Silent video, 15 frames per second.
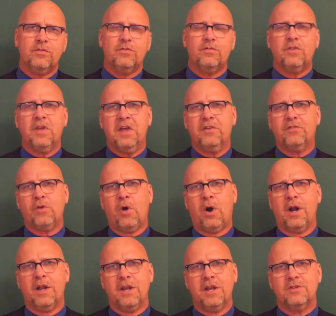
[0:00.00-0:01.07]

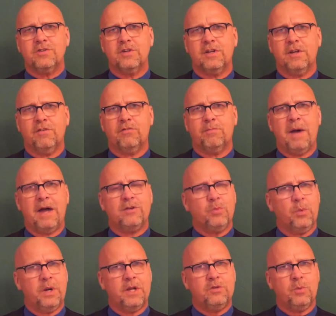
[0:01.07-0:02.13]
CSR initiatives by
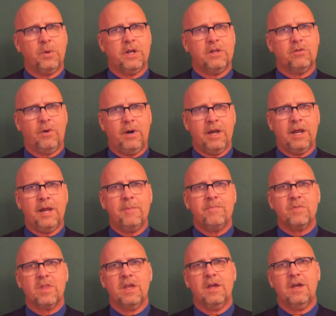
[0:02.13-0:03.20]
2023,
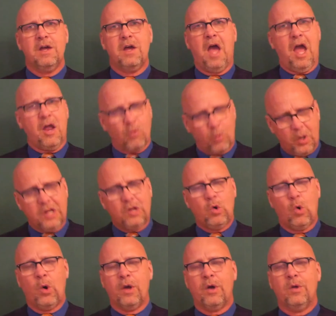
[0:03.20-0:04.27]
and
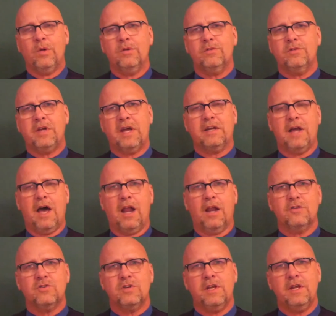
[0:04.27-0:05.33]
recoil
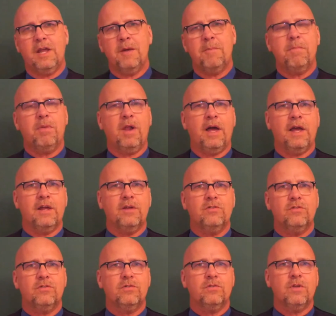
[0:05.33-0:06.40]
technology in
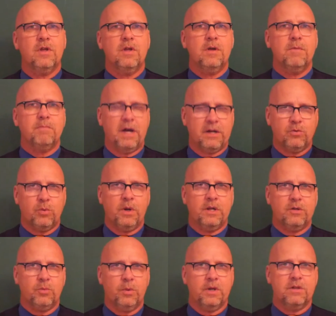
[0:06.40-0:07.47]
place by
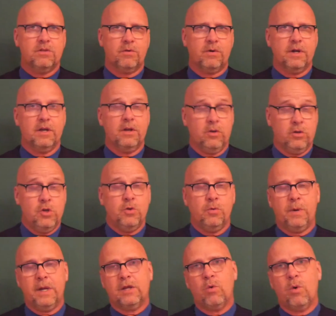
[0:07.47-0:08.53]
2023. New
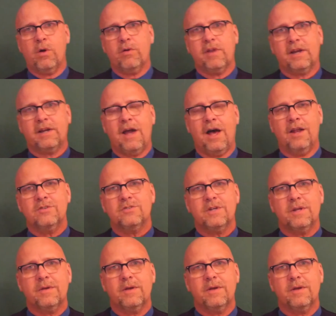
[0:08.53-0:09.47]
recoil technology.